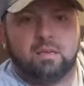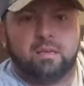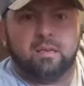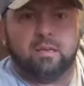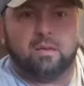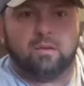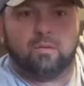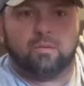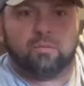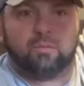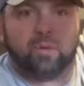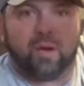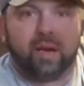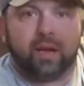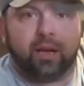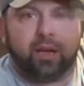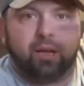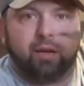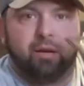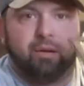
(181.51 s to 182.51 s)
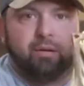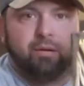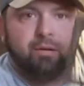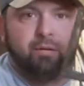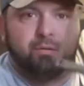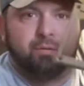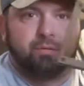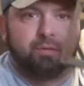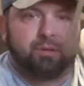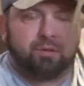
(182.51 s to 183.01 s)
you know,
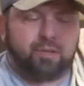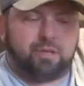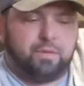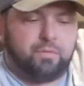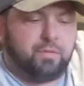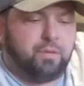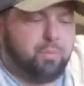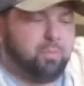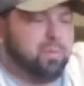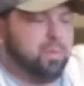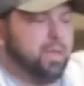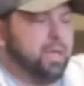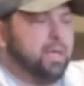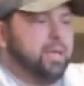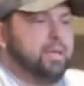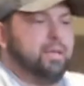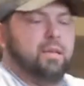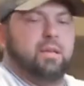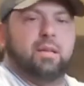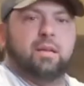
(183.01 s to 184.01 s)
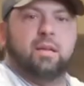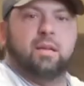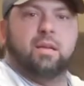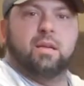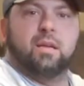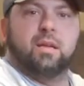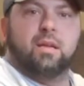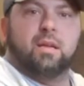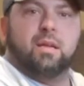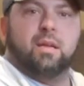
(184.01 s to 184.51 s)
radio, shifter plate,
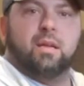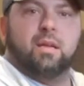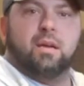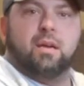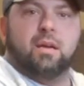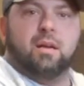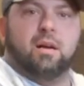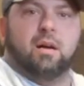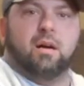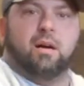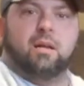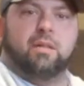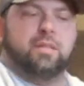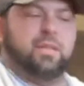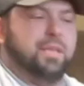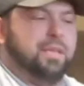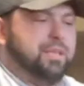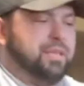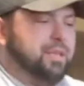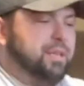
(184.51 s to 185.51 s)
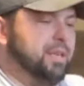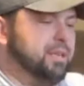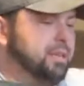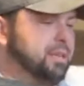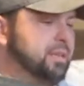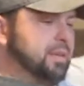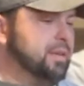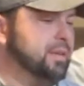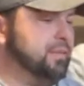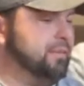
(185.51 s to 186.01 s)
all of this,
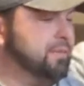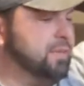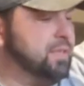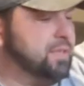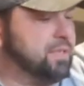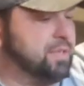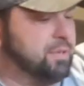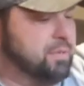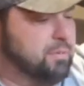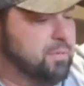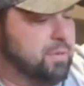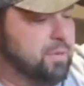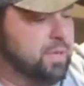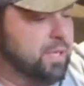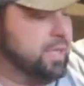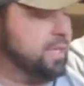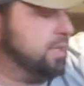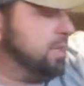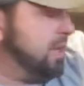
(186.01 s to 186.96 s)
none of this will get